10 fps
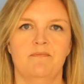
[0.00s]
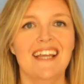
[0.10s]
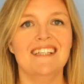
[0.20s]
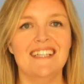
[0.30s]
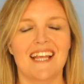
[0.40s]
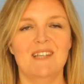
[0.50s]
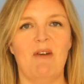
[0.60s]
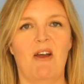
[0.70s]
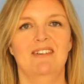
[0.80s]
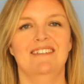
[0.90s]
In today's
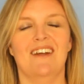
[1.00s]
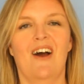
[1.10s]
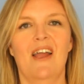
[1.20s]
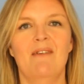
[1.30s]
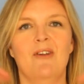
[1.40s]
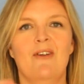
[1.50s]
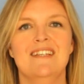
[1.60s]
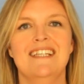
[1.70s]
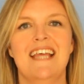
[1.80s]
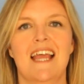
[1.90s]
post, I am going
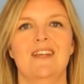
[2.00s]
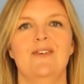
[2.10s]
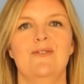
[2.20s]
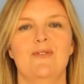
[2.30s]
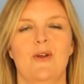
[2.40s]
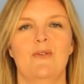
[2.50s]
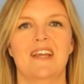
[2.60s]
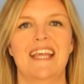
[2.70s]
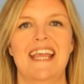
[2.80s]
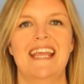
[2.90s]
to take you through the
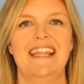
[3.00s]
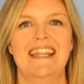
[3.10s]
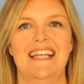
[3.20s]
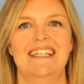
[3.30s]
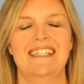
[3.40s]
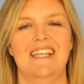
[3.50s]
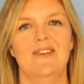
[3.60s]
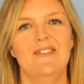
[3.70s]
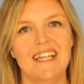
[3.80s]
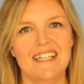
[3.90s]
key things that
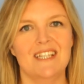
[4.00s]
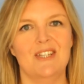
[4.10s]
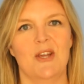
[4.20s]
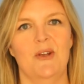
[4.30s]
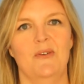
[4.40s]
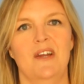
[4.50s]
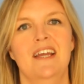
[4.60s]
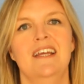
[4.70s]
you need to do